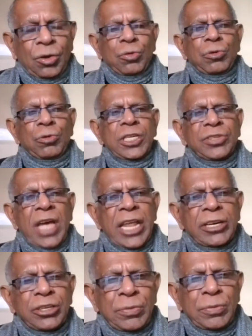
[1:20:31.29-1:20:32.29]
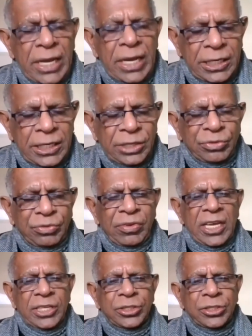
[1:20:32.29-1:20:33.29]
who decided to make his
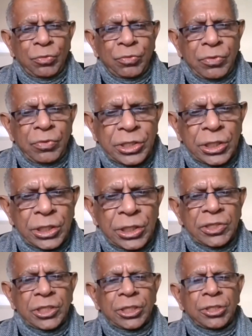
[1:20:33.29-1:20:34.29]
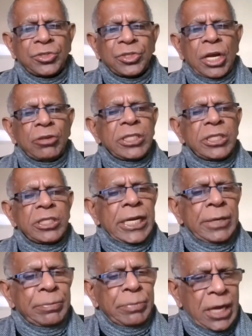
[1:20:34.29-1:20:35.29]
first official visit to Saudi
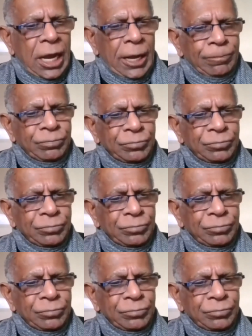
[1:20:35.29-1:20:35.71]
Arabia,